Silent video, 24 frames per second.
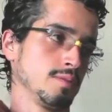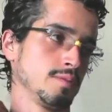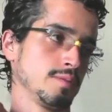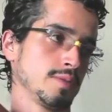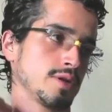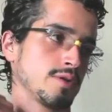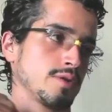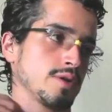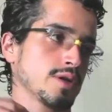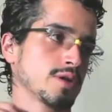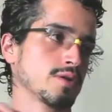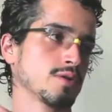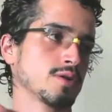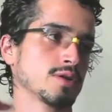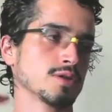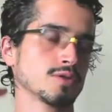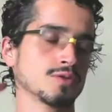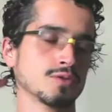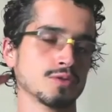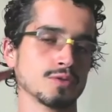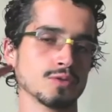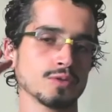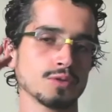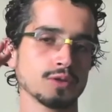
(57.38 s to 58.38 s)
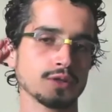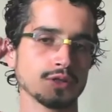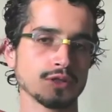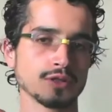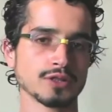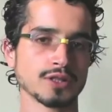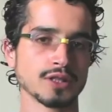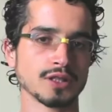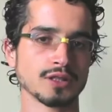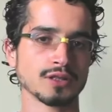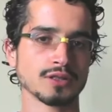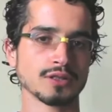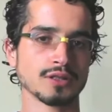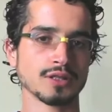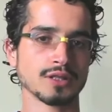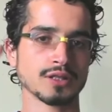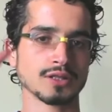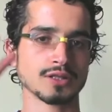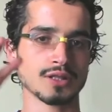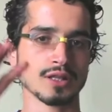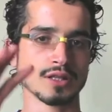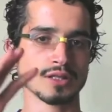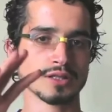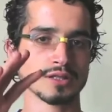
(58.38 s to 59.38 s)
but we are going to understand
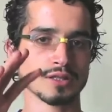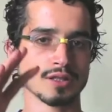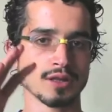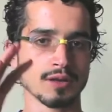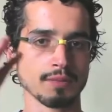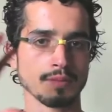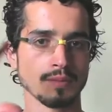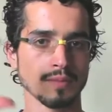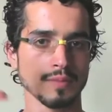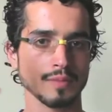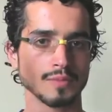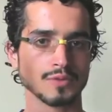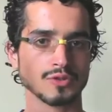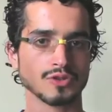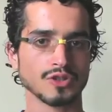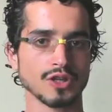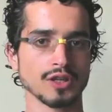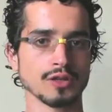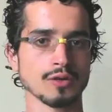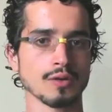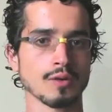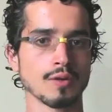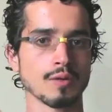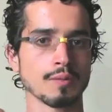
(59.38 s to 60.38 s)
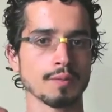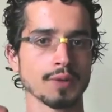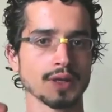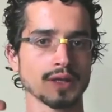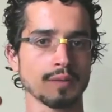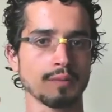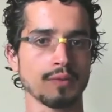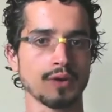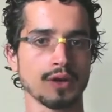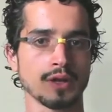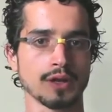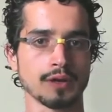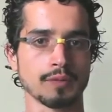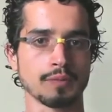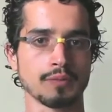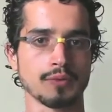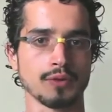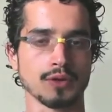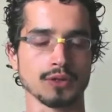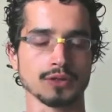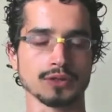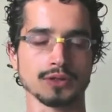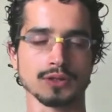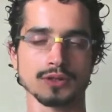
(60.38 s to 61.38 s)
this as the general metabolic
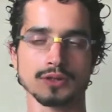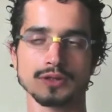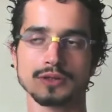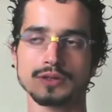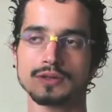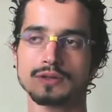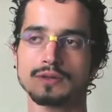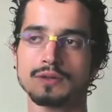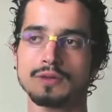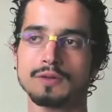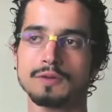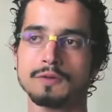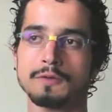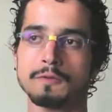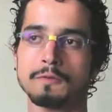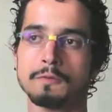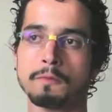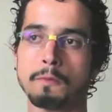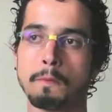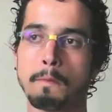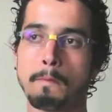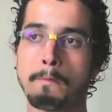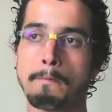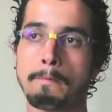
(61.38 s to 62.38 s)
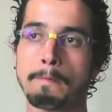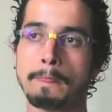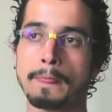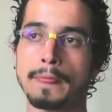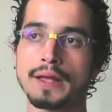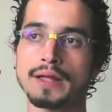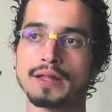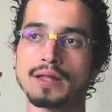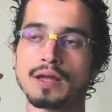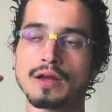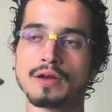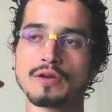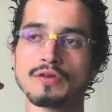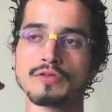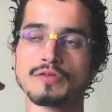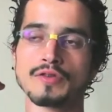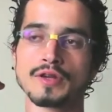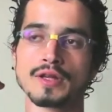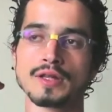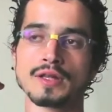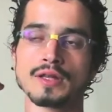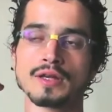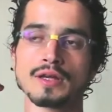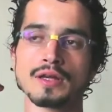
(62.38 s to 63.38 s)
process. In
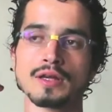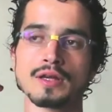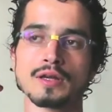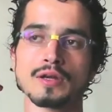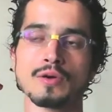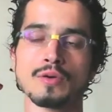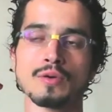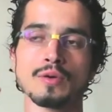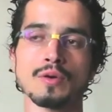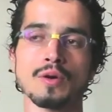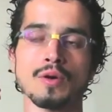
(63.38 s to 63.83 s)
Ayurveda, you